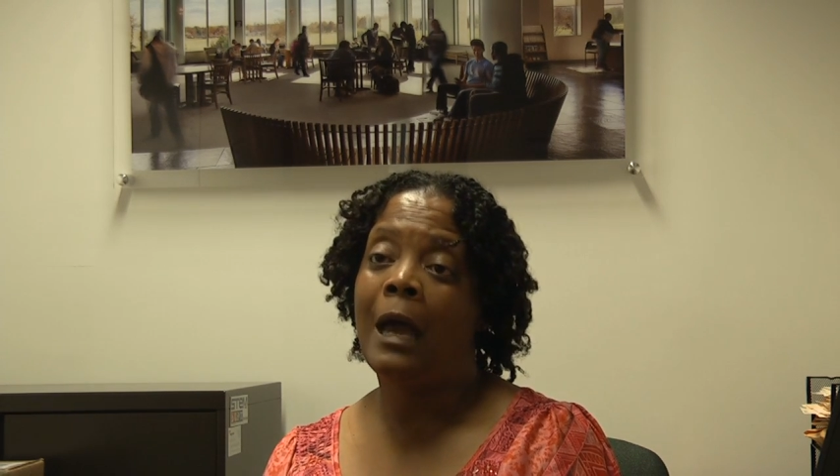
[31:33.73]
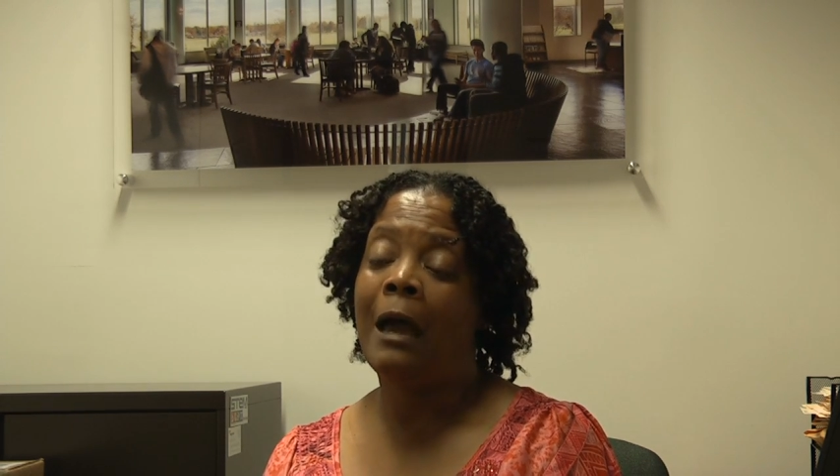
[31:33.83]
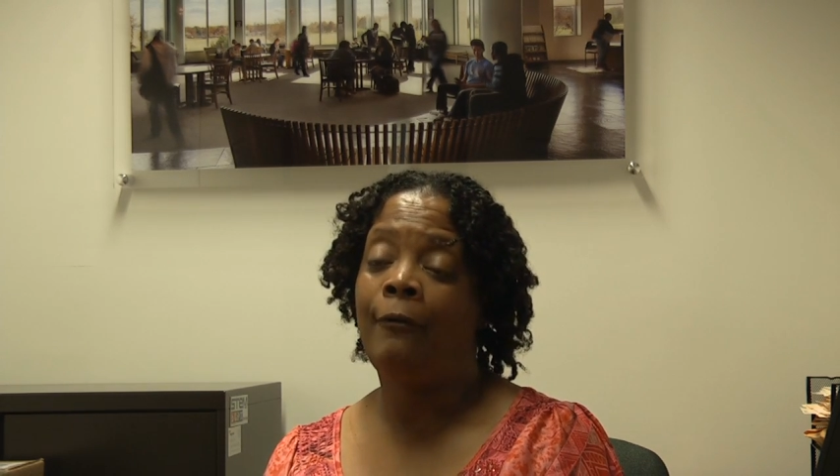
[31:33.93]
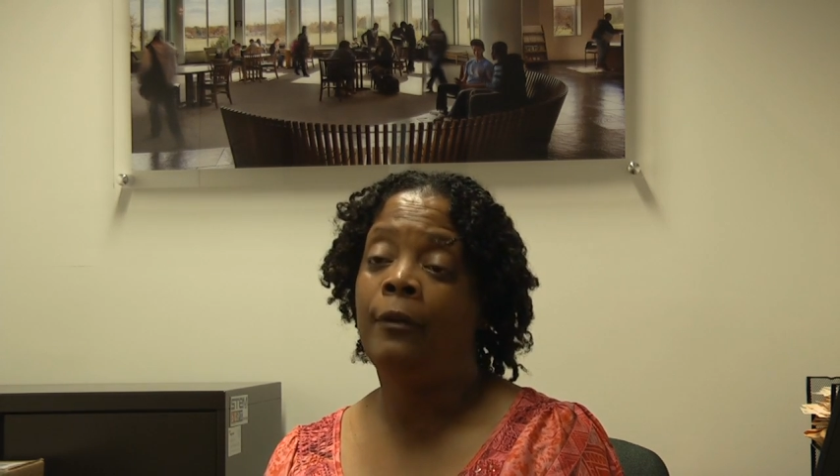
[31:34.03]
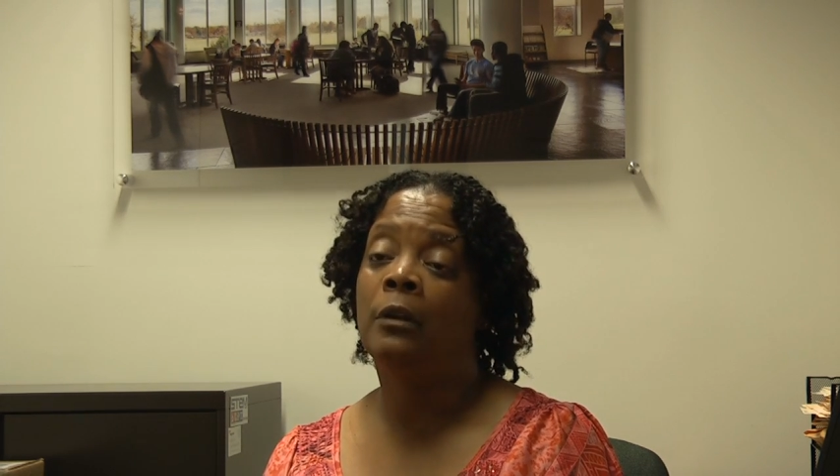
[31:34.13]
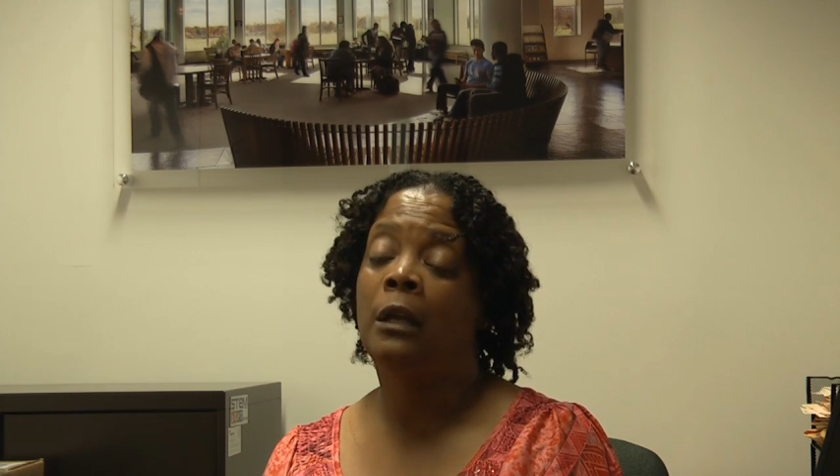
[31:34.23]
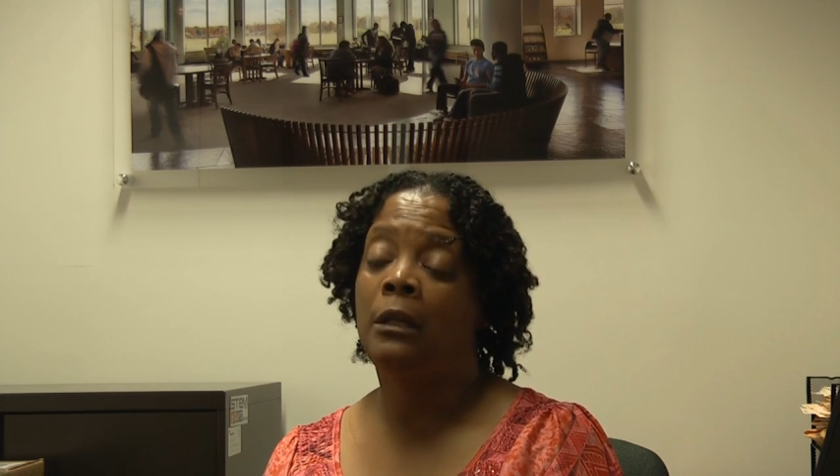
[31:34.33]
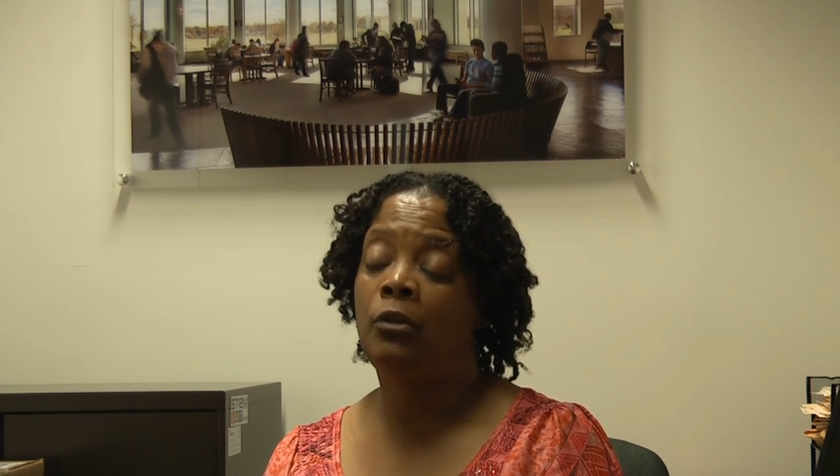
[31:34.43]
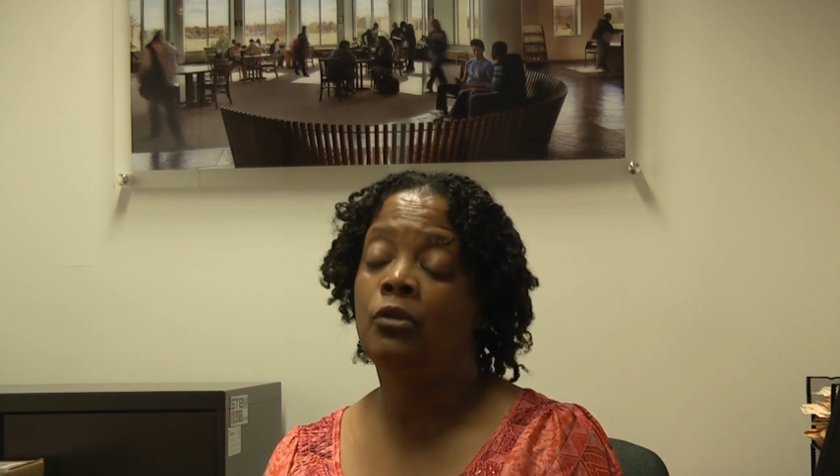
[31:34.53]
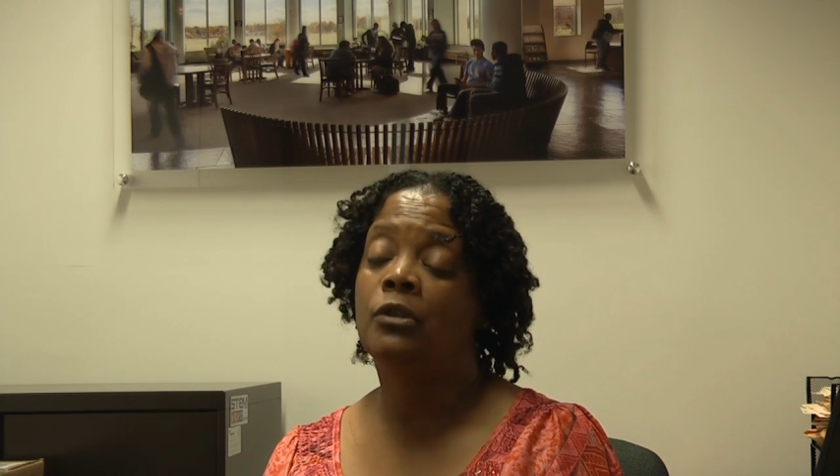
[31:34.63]
I feel
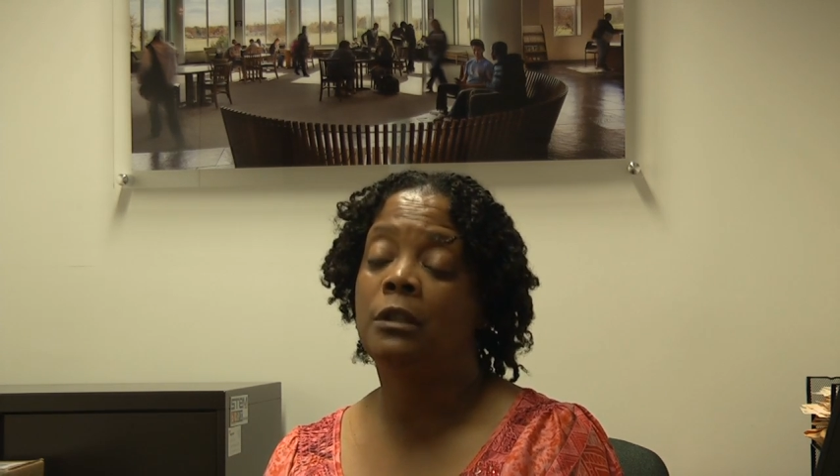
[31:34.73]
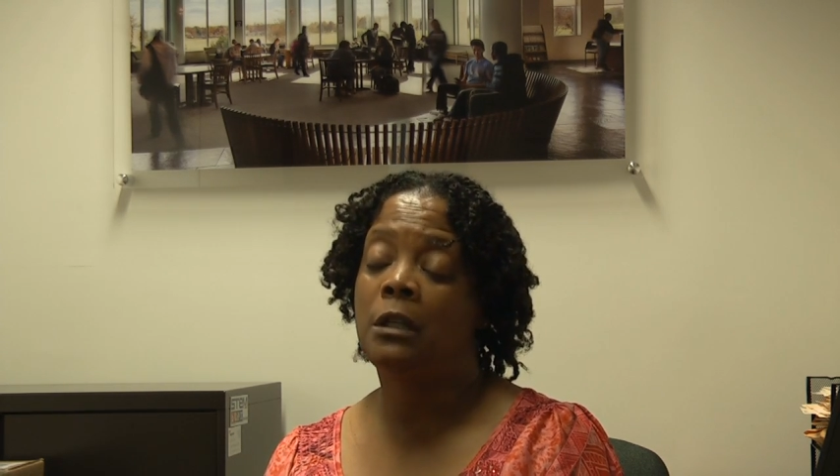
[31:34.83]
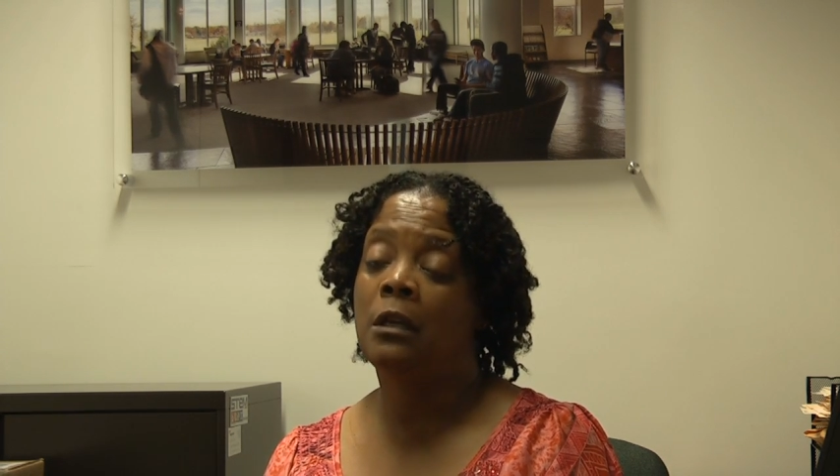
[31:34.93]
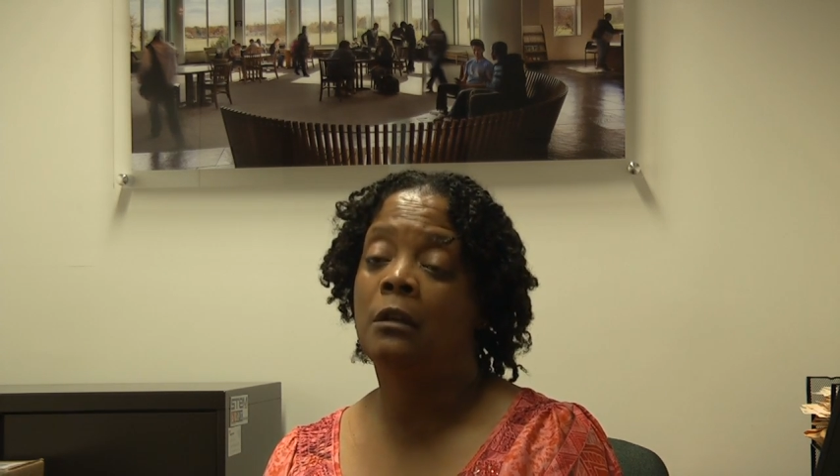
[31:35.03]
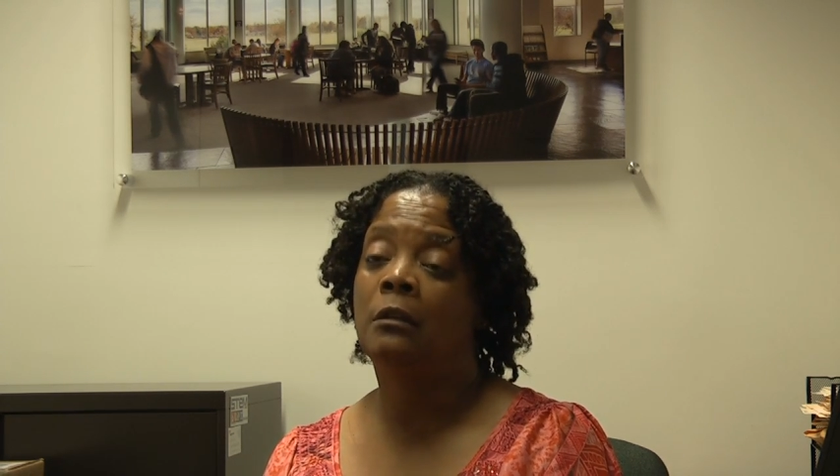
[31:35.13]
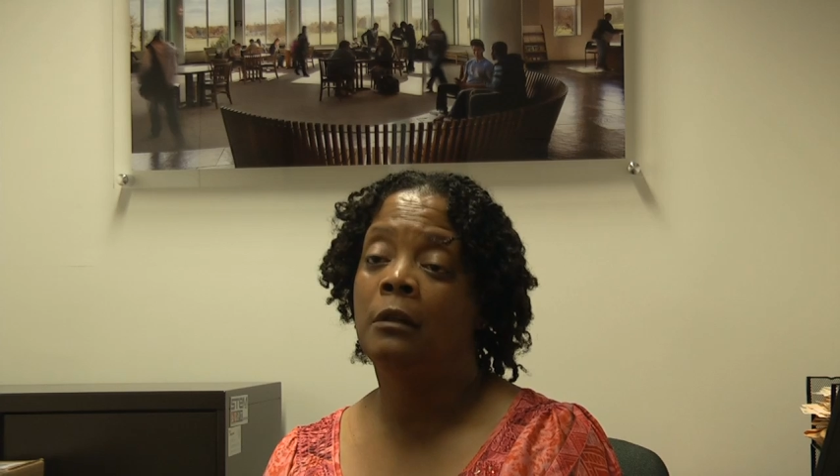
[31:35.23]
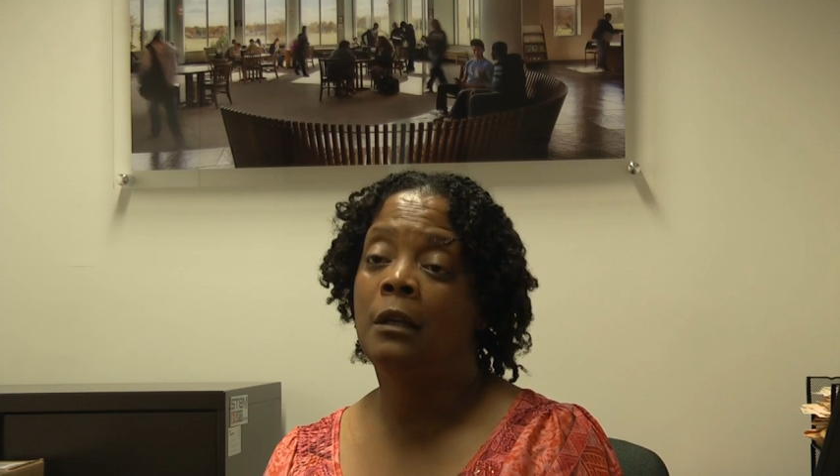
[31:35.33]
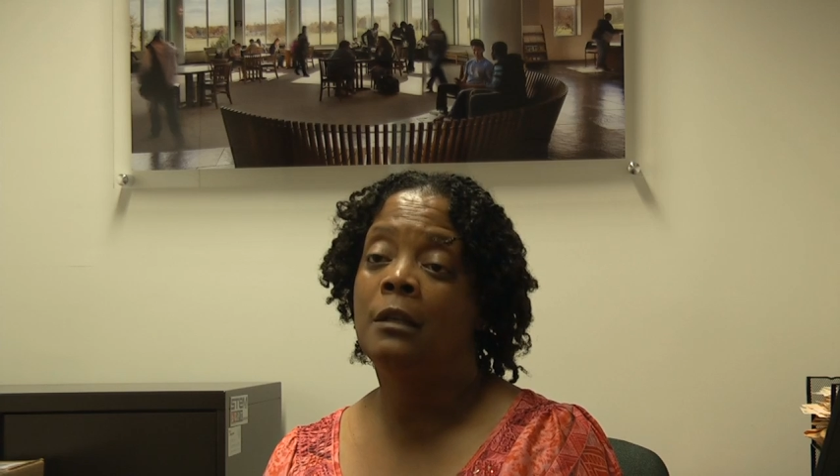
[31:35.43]
like you should tell